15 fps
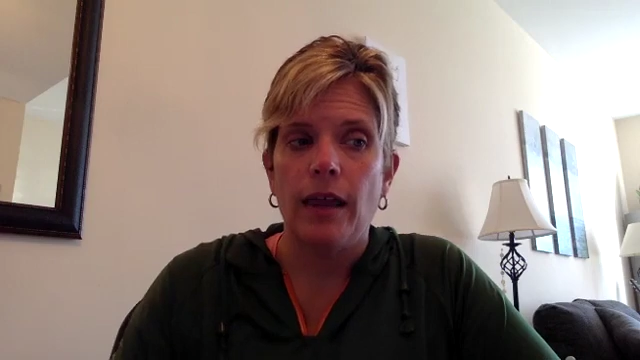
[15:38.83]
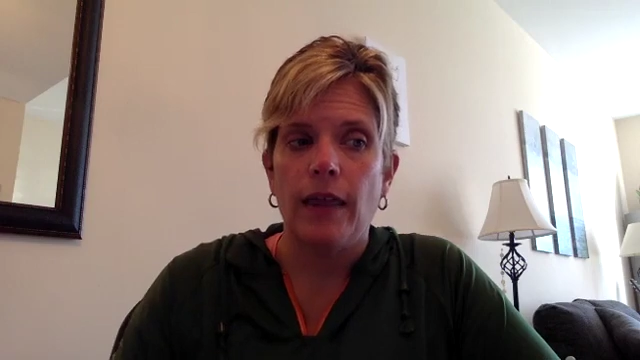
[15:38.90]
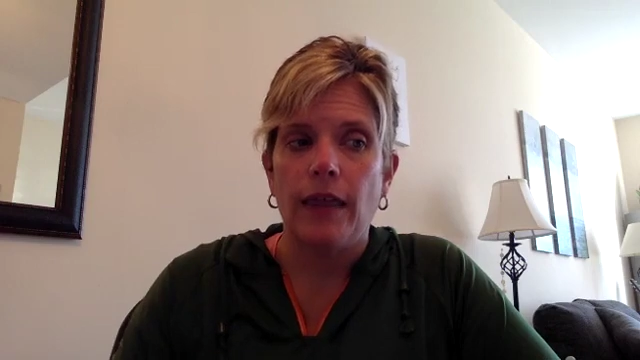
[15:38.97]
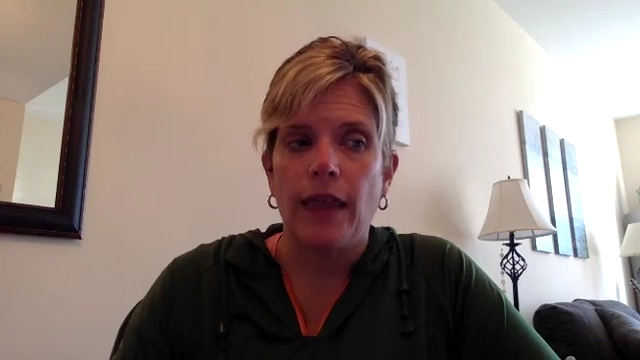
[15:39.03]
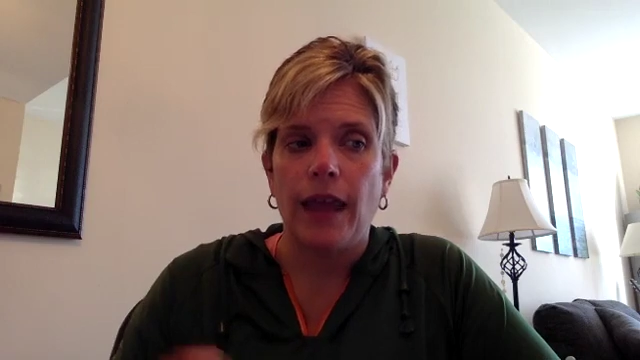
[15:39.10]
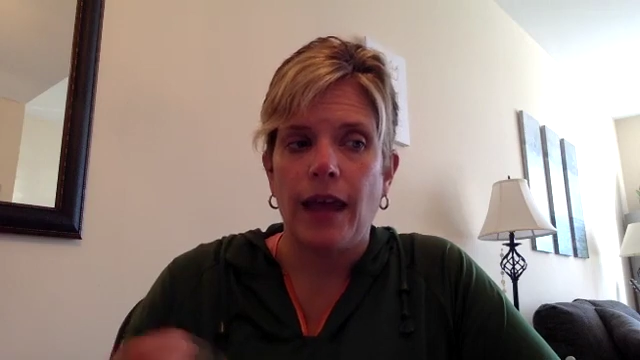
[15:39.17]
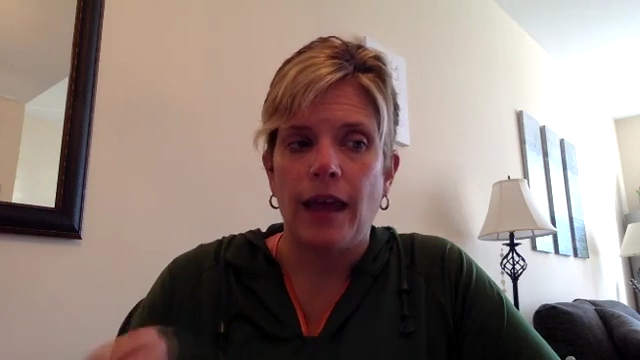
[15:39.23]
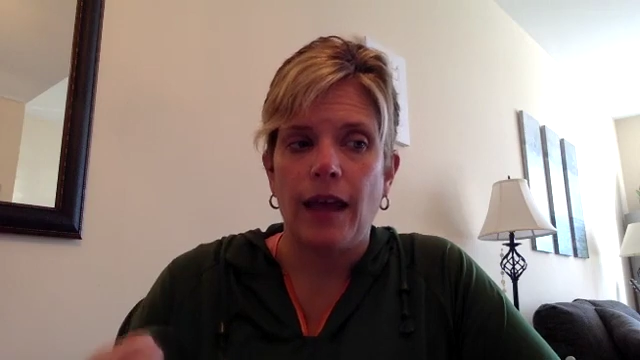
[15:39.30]

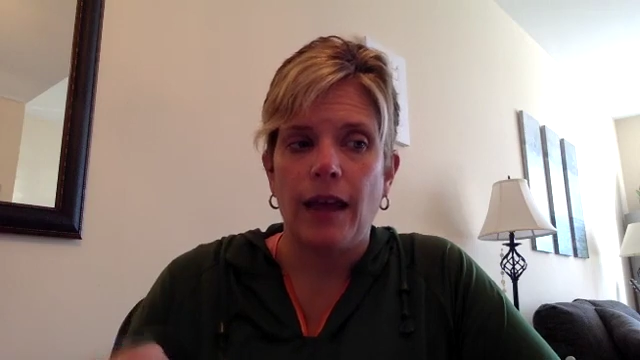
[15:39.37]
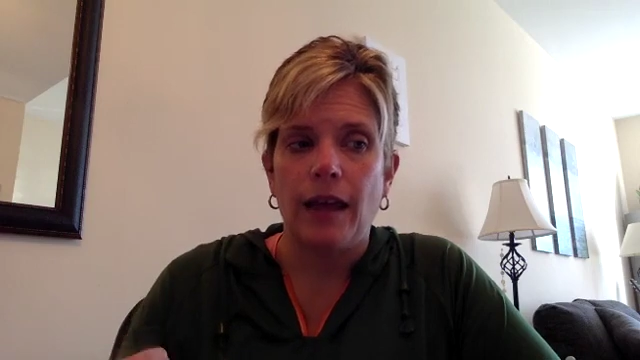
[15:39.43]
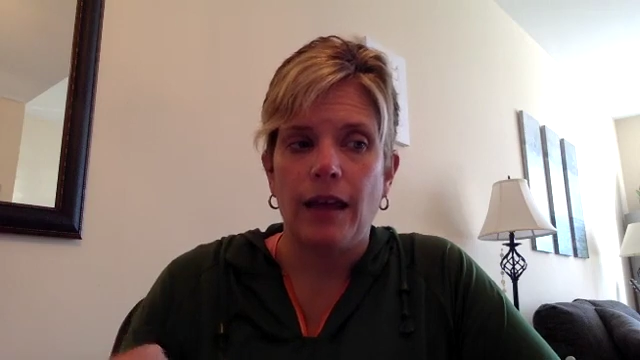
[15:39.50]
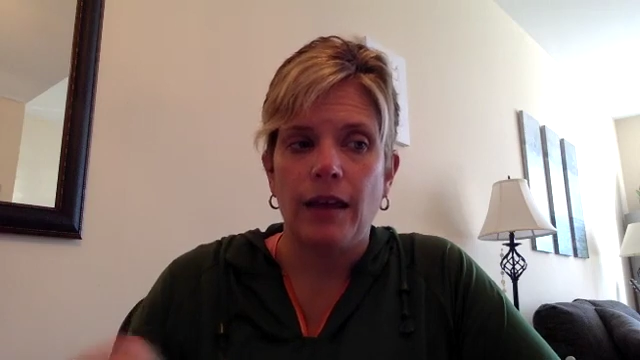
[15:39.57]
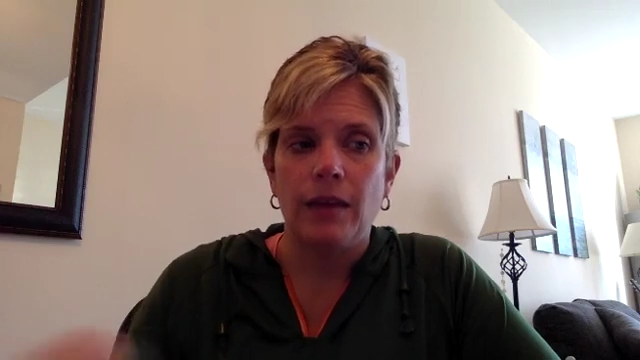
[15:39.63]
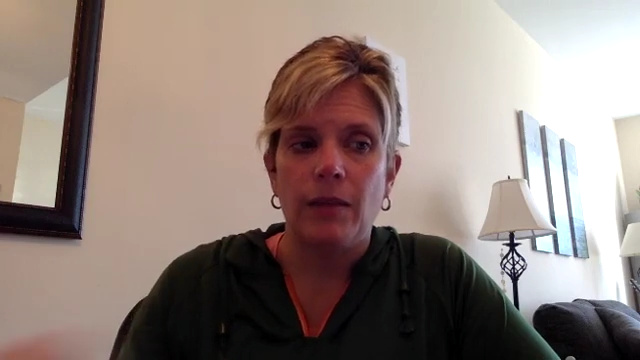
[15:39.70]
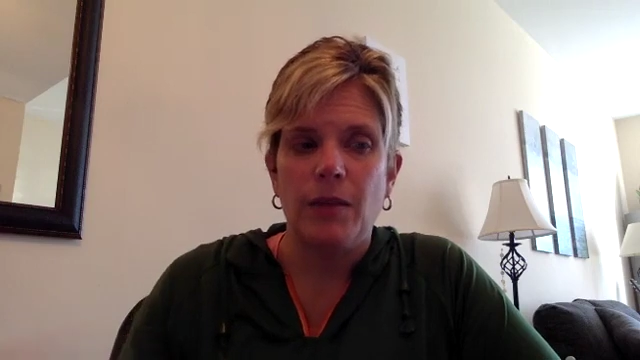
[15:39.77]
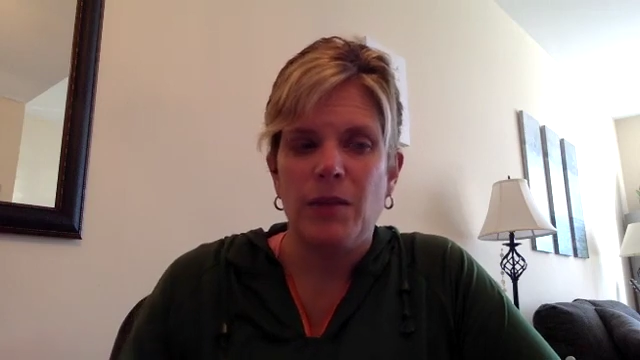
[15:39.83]
that
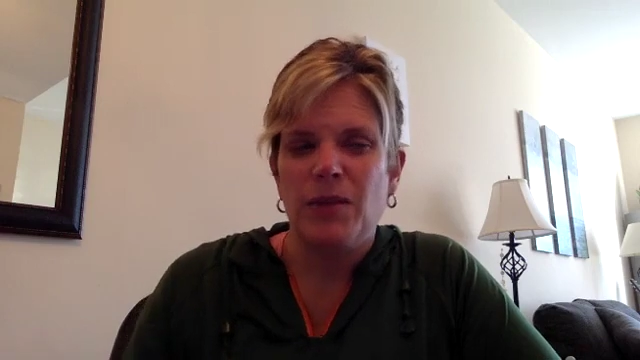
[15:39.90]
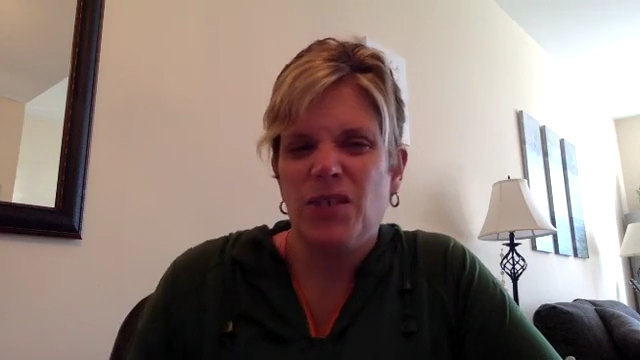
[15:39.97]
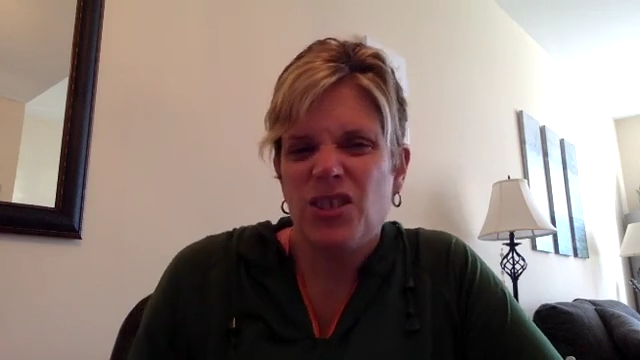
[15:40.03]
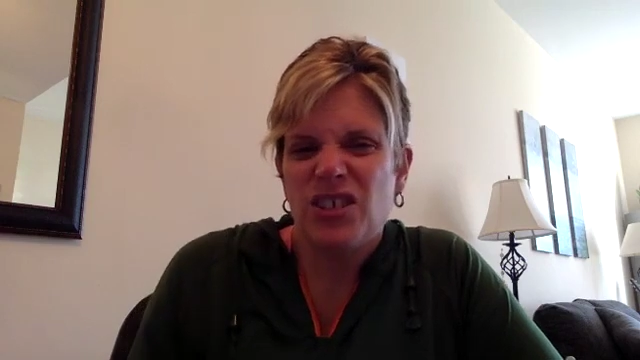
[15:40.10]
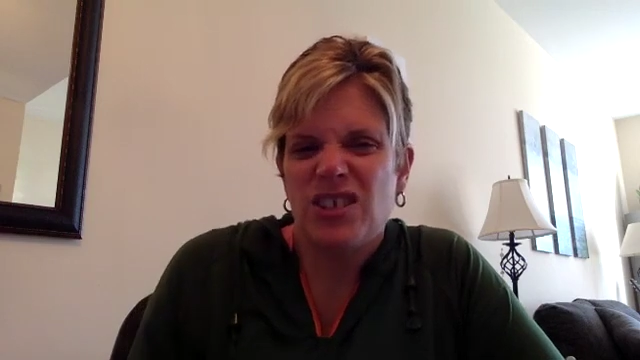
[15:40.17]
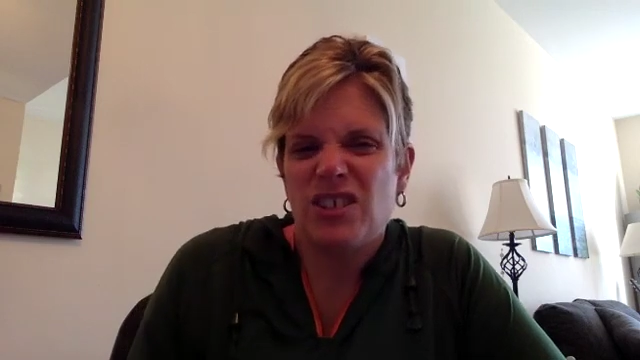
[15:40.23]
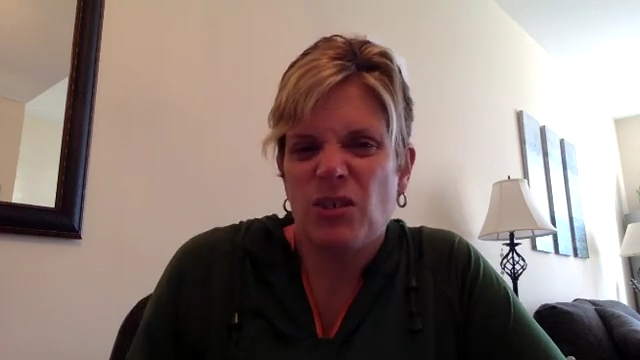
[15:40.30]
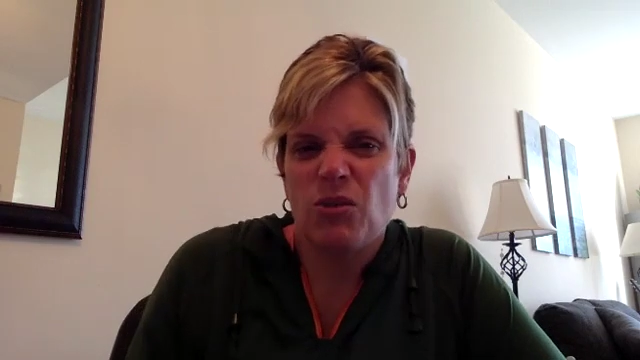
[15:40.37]
maybe you
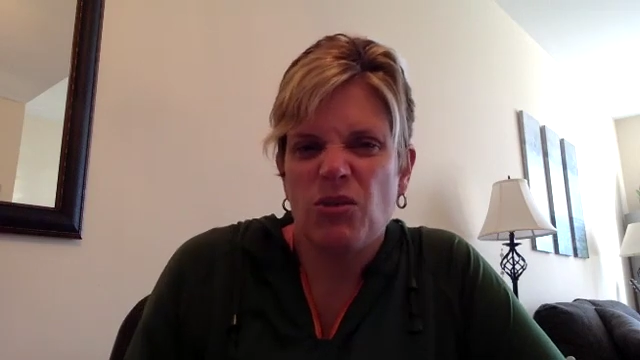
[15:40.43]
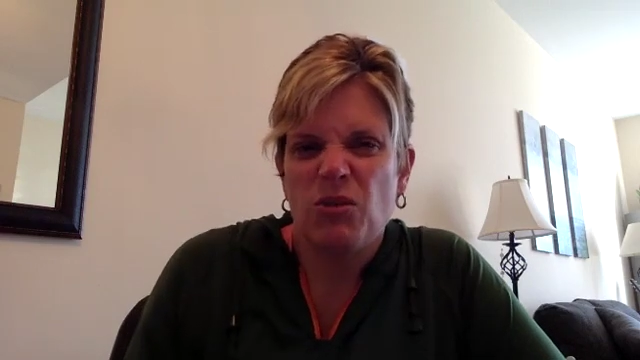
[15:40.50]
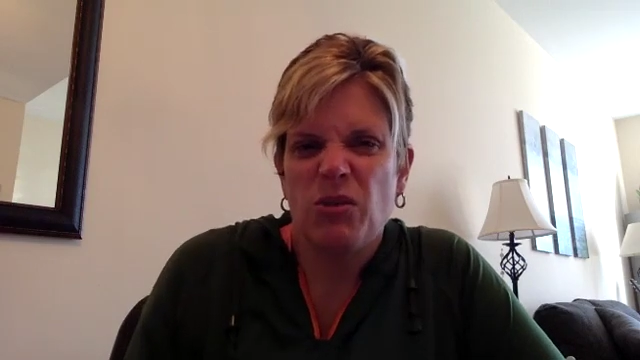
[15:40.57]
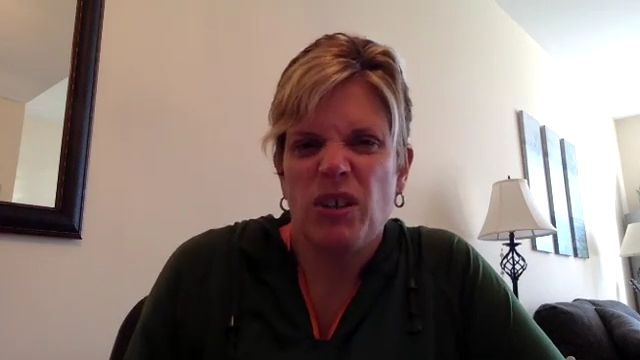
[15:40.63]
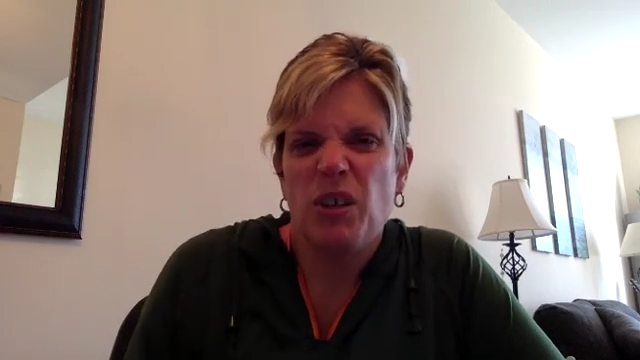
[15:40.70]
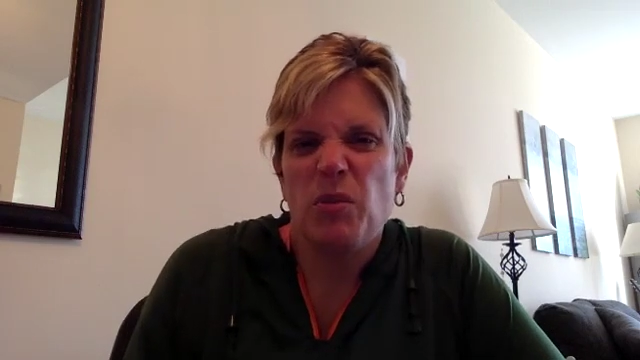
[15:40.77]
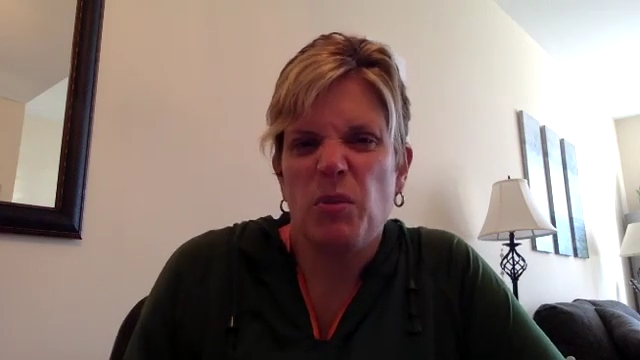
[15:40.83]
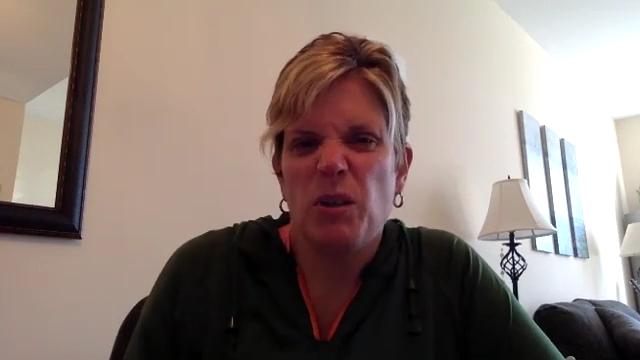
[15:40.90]
just don't know where
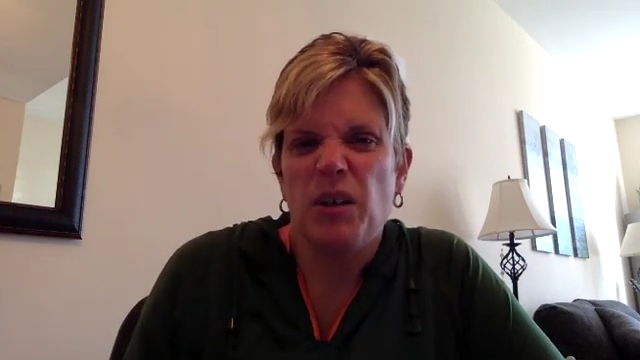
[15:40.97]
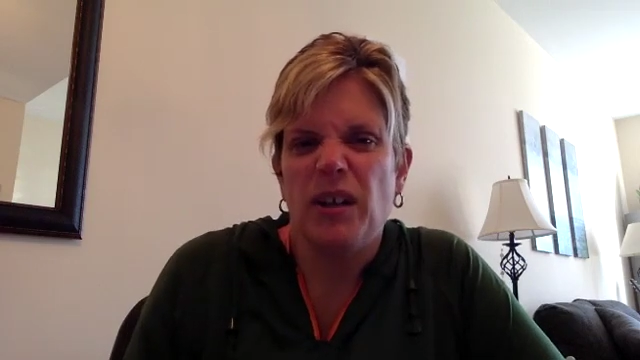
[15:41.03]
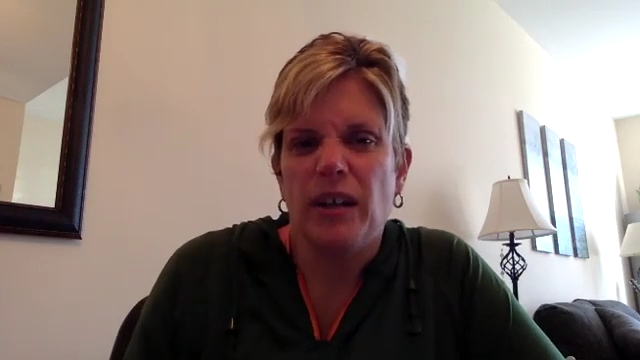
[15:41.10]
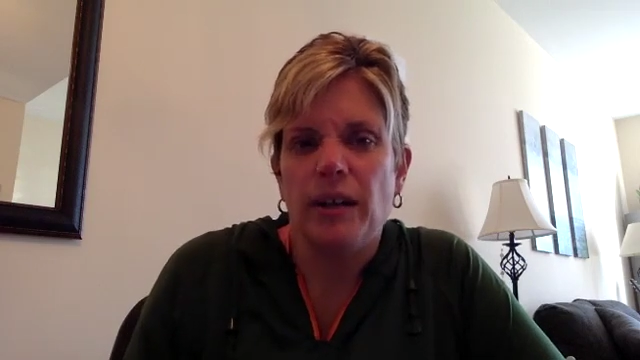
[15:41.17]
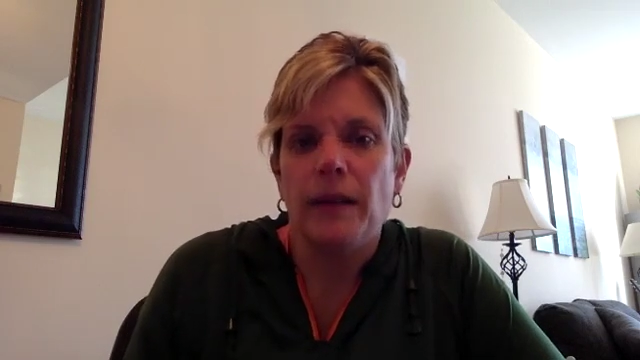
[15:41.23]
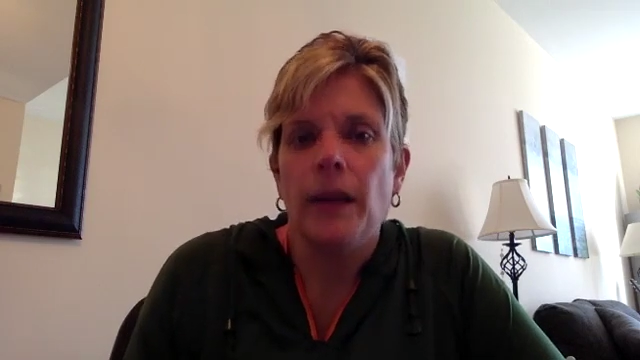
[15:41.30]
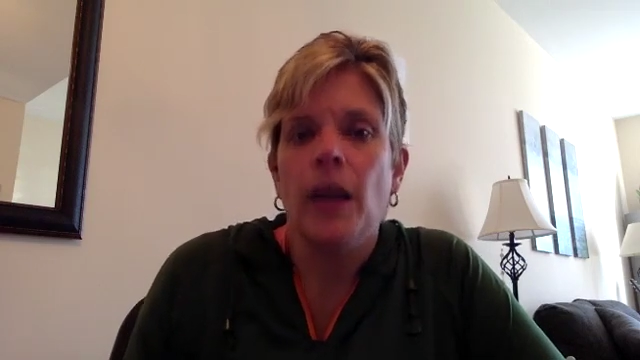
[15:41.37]
you put it.